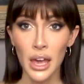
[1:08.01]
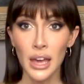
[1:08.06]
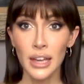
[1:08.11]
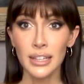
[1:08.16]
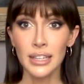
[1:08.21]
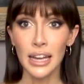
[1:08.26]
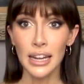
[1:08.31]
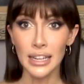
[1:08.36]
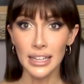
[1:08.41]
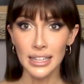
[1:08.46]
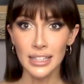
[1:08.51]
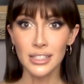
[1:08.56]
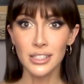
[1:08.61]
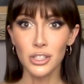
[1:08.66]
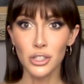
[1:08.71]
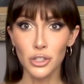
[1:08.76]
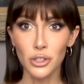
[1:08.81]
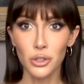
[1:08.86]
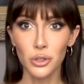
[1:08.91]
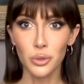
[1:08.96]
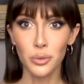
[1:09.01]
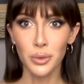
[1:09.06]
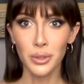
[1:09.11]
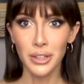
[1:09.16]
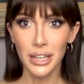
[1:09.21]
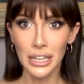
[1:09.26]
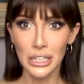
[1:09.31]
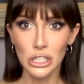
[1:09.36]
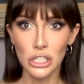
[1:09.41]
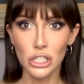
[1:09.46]
getting into
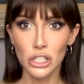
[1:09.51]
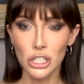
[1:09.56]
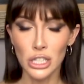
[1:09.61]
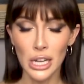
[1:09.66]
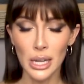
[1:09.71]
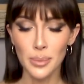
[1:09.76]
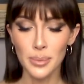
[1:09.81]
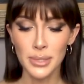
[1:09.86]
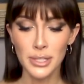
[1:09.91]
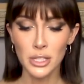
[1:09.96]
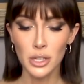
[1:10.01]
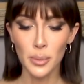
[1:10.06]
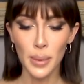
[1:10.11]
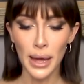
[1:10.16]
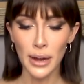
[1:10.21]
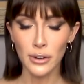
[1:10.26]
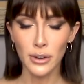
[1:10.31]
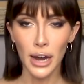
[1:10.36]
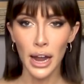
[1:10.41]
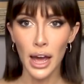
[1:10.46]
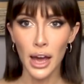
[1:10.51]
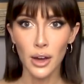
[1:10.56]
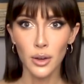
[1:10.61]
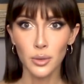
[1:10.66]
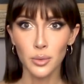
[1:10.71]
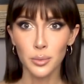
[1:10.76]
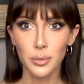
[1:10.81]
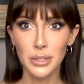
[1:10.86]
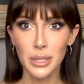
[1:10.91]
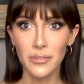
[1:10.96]
relationships, no matter how
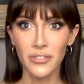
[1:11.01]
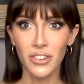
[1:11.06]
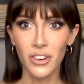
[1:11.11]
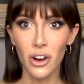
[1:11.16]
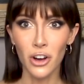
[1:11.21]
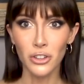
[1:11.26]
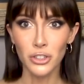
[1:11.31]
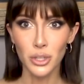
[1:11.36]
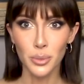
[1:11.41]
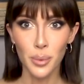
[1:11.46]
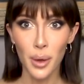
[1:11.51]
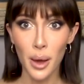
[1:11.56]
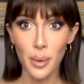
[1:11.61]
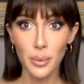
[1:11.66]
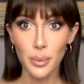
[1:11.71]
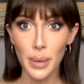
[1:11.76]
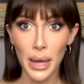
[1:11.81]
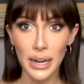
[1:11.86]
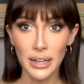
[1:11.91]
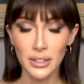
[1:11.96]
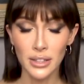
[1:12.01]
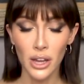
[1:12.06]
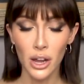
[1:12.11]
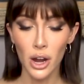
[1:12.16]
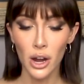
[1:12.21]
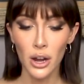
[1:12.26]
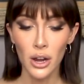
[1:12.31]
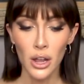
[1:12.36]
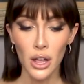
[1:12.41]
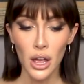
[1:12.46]
difficult or problematic they are.